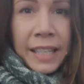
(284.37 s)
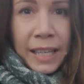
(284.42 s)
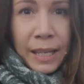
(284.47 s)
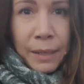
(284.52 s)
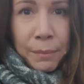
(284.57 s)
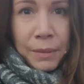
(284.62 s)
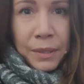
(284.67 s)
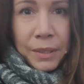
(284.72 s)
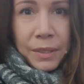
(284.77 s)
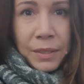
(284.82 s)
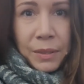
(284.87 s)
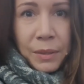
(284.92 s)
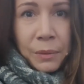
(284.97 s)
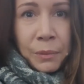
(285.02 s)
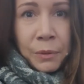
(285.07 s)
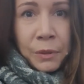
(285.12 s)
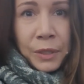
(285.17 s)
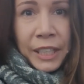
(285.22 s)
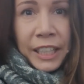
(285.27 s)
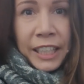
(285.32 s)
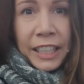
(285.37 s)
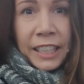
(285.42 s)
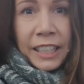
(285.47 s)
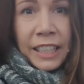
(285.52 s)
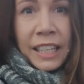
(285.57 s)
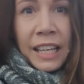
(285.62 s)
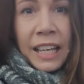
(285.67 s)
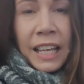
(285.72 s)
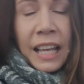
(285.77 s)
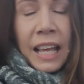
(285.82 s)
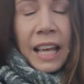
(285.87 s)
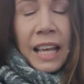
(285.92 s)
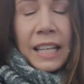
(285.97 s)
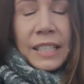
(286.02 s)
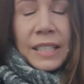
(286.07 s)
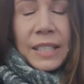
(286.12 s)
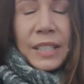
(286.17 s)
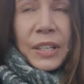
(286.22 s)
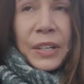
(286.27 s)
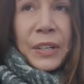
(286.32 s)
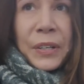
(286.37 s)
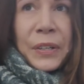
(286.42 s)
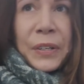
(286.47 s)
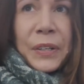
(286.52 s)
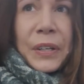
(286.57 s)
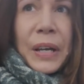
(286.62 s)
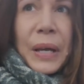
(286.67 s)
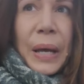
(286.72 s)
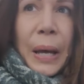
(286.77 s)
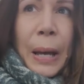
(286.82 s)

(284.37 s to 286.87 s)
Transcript: campus or walking. So